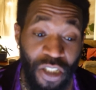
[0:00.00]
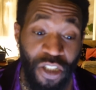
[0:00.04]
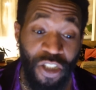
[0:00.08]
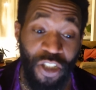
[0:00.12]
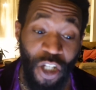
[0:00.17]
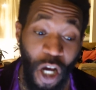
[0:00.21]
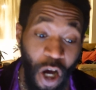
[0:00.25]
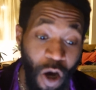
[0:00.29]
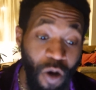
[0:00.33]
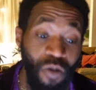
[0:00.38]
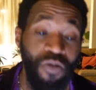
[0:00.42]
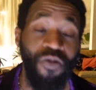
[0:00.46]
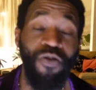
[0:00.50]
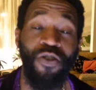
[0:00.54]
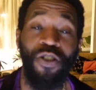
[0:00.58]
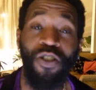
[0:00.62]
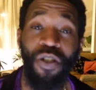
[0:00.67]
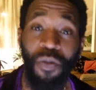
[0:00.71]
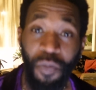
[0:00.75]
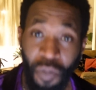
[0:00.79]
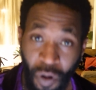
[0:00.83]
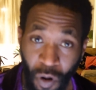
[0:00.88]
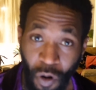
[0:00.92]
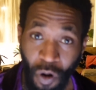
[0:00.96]
don't
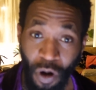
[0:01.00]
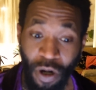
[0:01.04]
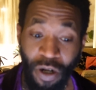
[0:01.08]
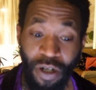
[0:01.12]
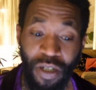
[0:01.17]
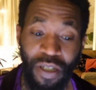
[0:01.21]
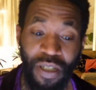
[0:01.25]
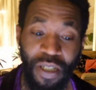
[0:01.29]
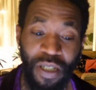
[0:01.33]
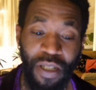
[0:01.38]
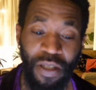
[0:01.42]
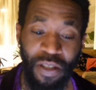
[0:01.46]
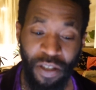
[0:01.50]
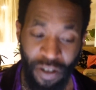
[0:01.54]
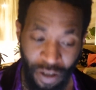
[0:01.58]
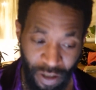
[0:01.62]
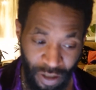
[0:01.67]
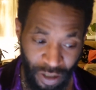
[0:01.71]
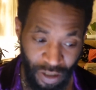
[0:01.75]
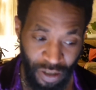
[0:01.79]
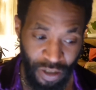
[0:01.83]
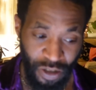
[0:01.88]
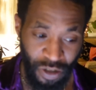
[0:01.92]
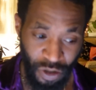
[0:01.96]
support
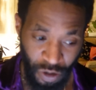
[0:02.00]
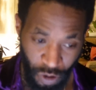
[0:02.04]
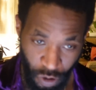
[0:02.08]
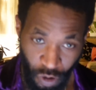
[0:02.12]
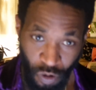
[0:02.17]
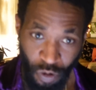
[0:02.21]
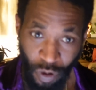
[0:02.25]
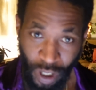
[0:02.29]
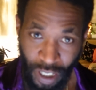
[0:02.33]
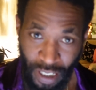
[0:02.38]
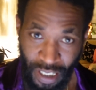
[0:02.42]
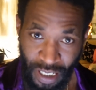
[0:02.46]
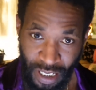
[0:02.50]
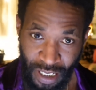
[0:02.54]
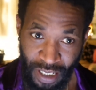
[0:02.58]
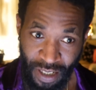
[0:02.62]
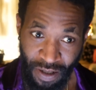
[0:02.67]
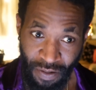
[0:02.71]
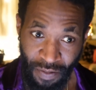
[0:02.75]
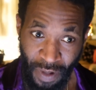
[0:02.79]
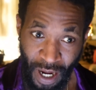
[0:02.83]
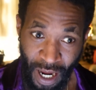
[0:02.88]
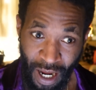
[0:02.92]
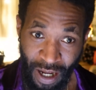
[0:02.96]
the true
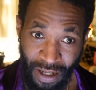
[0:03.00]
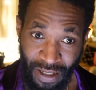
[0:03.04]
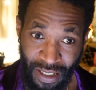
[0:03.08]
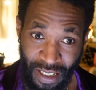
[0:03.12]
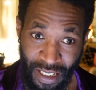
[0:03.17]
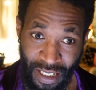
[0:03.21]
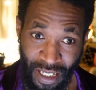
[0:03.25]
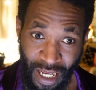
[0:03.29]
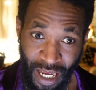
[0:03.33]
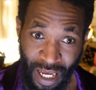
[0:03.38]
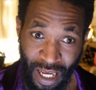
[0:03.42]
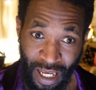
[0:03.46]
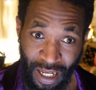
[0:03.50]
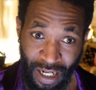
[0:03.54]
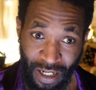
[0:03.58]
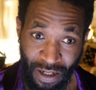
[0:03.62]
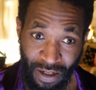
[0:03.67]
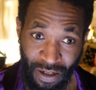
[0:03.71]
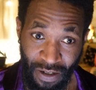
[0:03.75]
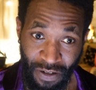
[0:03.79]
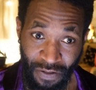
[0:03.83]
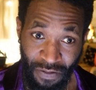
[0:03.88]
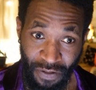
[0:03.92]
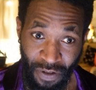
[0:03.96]
racism outside
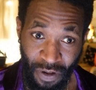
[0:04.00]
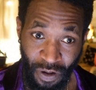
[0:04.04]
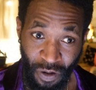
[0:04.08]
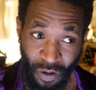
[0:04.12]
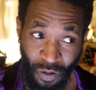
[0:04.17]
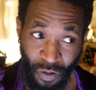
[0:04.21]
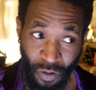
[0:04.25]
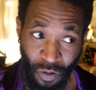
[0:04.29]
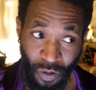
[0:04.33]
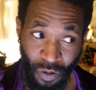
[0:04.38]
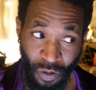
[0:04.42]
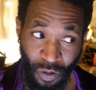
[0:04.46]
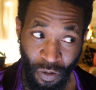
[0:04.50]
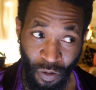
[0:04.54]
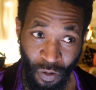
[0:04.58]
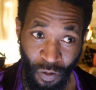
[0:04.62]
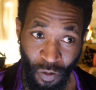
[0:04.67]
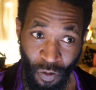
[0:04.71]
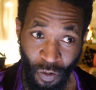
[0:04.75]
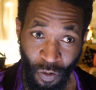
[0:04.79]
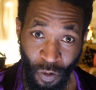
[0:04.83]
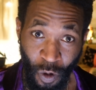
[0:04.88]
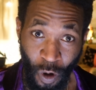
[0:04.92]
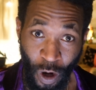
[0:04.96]
of
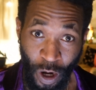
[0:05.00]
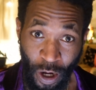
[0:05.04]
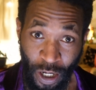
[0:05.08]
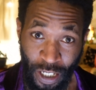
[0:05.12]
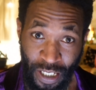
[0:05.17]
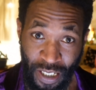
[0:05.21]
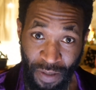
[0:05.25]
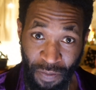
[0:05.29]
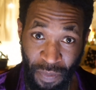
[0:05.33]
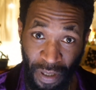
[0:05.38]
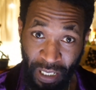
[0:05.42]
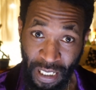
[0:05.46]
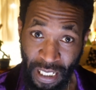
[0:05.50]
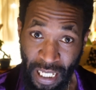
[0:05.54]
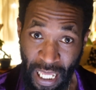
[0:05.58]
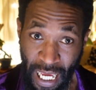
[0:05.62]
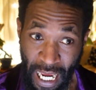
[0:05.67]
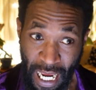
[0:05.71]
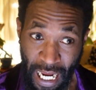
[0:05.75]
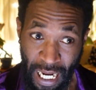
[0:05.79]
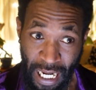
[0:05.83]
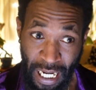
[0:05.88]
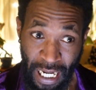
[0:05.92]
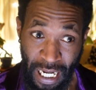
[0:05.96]
race
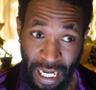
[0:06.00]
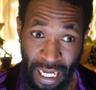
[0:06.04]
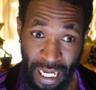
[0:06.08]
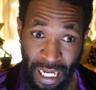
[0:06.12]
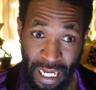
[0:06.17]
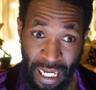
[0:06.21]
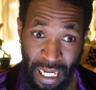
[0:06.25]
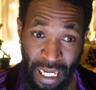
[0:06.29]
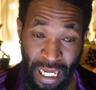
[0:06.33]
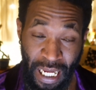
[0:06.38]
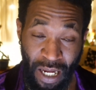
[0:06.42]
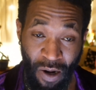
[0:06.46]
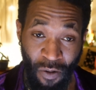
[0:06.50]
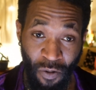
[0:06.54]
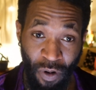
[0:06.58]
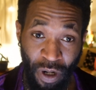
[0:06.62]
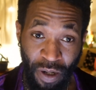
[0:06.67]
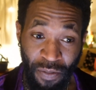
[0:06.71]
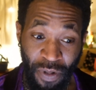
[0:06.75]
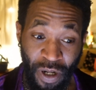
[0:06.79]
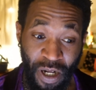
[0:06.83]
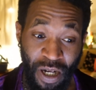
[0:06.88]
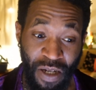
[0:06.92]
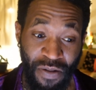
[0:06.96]
play.
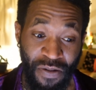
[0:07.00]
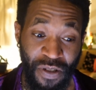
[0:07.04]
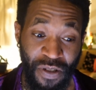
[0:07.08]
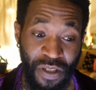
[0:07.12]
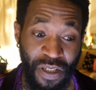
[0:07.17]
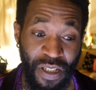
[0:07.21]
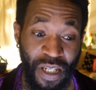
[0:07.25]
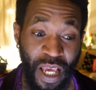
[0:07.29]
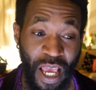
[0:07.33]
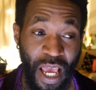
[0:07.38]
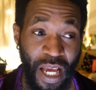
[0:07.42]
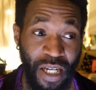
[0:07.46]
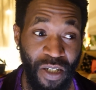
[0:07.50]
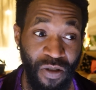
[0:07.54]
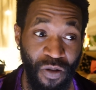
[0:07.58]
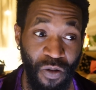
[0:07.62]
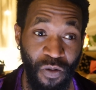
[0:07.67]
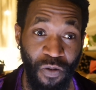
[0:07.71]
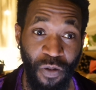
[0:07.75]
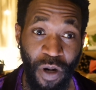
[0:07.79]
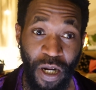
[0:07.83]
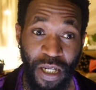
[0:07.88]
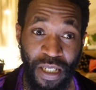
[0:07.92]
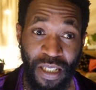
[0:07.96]
When it becomes into actual
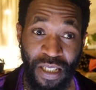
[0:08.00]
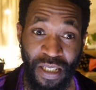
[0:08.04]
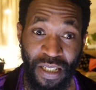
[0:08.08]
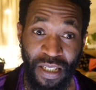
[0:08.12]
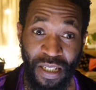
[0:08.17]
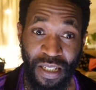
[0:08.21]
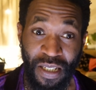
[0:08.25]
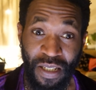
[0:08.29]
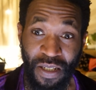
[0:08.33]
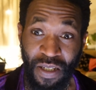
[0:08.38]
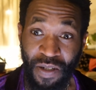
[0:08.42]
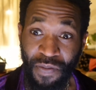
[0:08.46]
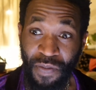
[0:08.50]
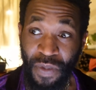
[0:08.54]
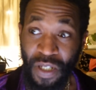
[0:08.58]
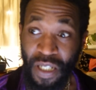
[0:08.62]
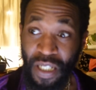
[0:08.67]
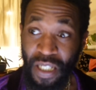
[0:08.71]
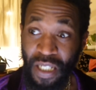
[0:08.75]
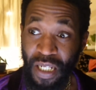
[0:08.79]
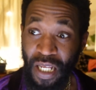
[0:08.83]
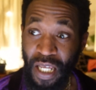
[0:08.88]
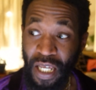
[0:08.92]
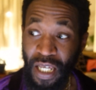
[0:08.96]
racism
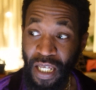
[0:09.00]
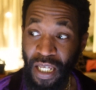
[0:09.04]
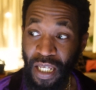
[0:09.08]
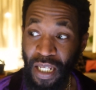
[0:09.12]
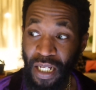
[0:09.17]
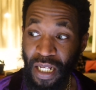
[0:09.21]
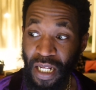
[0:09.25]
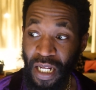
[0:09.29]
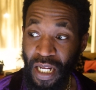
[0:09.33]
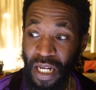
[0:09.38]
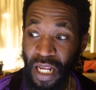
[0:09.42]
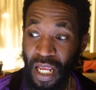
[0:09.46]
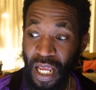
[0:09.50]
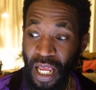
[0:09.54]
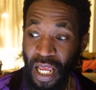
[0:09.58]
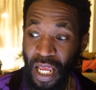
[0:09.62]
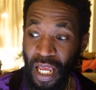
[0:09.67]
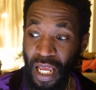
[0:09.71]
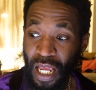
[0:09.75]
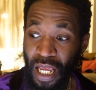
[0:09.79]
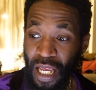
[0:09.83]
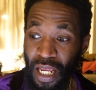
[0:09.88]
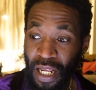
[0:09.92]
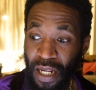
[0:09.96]
and
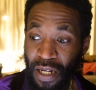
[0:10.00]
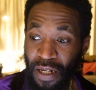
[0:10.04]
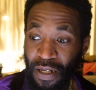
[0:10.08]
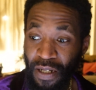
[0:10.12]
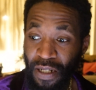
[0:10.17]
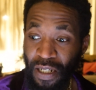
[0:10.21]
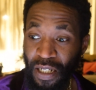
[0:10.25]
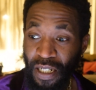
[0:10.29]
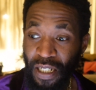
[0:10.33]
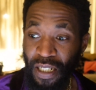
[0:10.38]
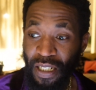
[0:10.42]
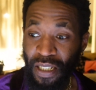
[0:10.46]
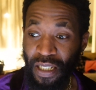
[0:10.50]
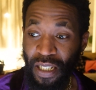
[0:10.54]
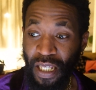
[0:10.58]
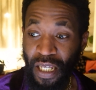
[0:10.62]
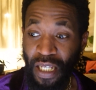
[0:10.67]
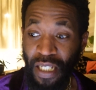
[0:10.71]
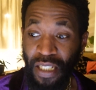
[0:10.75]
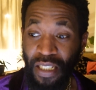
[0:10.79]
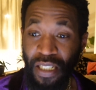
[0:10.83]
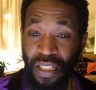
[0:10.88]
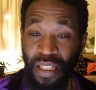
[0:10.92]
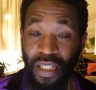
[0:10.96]

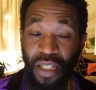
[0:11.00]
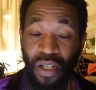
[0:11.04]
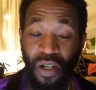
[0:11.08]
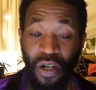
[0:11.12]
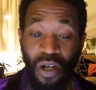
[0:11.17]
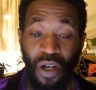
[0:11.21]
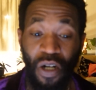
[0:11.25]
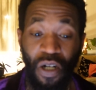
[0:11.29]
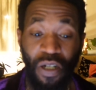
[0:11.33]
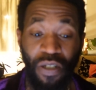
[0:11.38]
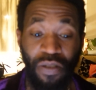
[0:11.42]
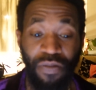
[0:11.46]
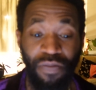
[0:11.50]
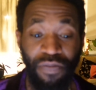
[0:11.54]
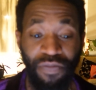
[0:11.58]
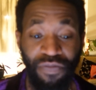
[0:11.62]
things that are,